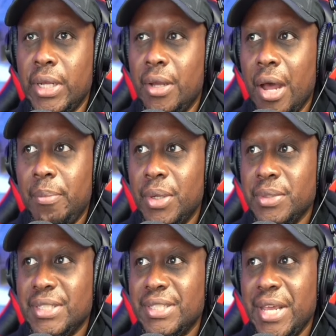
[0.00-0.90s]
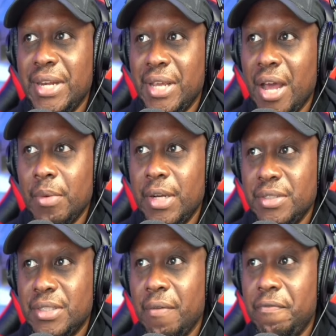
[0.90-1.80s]
Compost is saying that Kamala
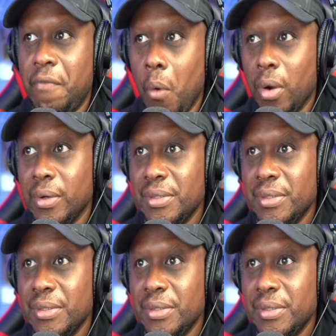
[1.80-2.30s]
Harris is up 4.